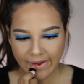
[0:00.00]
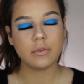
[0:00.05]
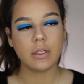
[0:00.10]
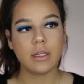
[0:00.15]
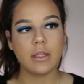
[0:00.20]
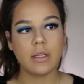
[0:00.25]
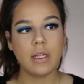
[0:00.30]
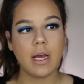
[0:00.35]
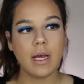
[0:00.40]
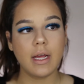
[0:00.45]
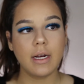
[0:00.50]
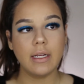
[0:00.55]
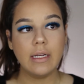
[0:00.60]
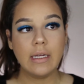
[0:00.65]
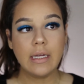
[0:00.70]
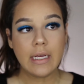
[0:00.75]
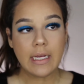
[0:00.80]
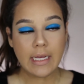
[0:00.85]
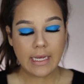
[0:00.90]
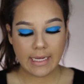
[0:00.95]
like that.
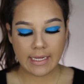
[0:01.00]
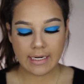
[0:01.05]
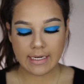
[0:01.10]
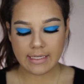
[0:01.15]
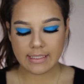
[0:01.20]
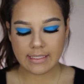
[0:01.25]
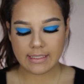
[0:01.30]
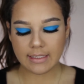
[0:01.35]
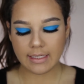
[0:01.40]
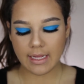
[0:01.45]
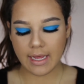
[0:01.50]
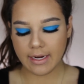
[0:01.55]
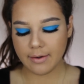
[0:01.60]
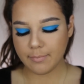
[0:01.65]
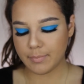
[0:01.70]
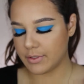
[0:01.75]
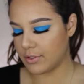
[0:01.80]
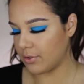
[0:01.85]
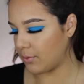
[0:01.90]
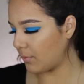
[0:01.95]
It is light,
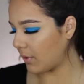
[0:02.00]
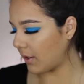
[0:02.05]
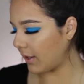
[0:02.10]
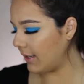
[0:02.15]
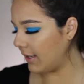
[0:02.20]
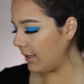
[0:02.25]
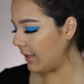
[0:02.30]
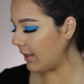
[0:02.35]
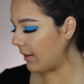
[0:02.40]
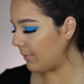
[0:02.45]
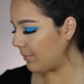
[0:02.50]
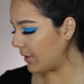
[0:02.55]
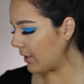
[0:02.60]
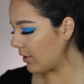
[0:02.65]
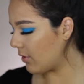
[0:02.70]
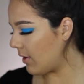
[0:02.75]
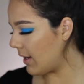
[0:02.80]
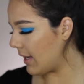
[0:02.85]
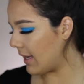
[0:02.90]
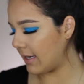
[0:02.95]
but don't worry. I'm gonna
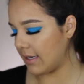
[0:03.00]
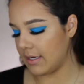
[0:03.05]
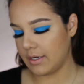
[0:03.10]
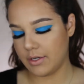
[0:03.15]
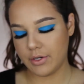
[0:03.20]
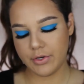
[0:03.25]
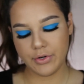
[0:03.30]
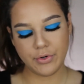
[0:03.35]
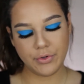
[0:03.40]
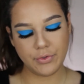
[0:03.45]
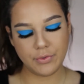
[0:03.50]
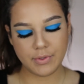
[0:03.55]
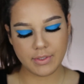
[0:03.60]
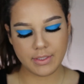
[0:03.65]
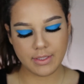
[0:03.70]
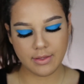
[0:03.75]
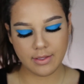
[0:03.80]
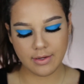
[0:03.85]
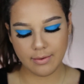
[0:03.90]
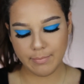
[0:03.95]
go ahead and use
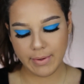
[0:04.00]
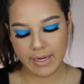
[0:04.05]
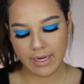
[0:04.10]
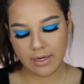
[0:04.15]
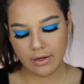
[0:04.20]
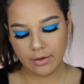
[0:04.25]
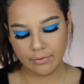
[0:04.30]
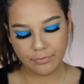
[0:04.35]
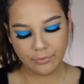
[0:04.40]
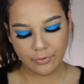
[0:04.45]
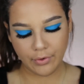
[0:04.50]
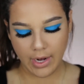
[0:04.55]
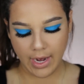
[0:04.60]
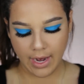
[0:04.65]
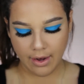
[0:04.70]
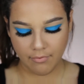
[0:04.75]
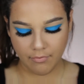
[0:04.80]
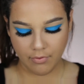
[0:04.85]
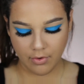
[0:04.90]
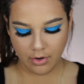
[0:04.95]
the Makeup
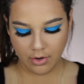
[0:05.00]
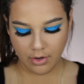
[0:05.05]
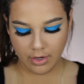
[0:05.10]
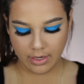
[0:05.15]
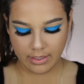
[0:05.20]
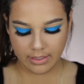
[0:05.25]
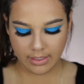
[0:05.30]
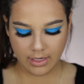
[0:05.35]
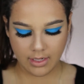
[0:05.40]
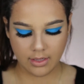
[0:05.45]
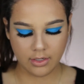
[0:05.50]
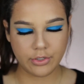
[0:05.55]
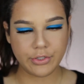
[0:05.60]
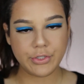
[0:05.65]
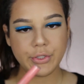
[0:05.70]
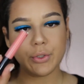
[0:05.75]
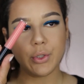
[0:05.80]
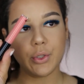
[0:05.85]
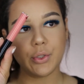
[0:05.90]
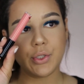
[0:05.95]
Forever in the color
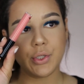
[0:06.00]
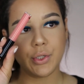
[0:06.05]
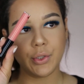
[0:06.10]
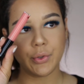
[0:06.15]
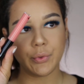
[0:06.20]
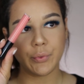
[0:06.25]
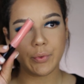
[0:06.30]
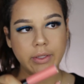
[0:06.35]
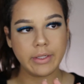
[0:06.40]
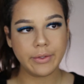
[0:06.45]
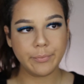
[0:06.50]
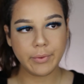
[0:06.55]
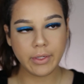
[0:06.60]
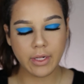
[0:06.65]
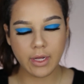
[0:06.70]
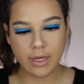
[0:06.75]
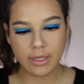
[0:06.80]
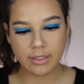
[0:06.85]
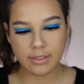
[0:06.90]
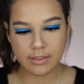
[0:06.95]
202 lip
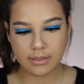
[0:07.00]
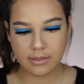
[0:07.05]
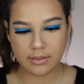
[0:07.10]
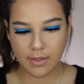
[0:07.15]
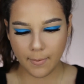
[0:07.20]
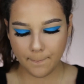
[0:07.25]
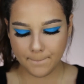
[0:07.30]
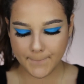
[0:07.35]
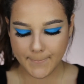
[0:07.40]
gloss